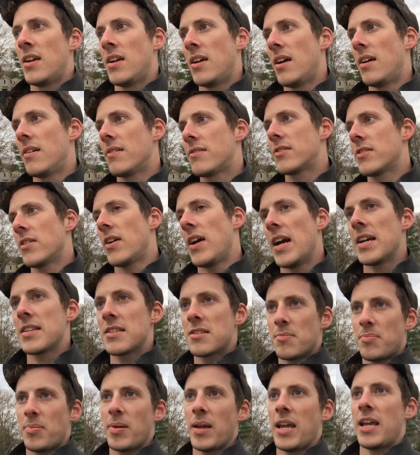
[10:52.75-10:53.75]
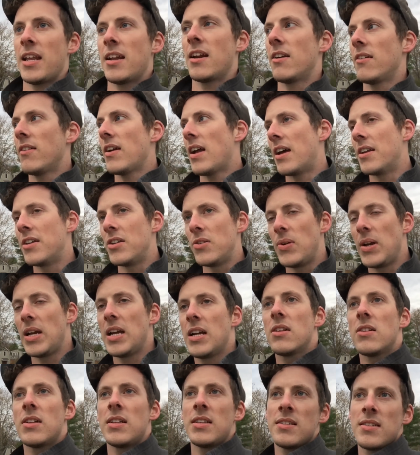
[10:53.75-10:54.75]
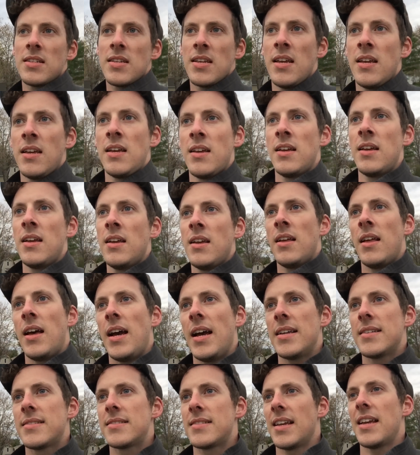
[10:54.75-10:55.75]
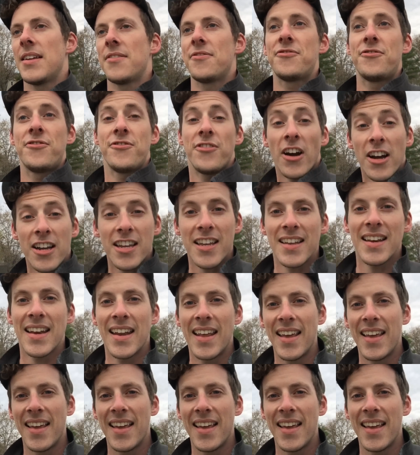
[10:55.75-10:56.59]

of trying to paint around New England, I said, fuck it.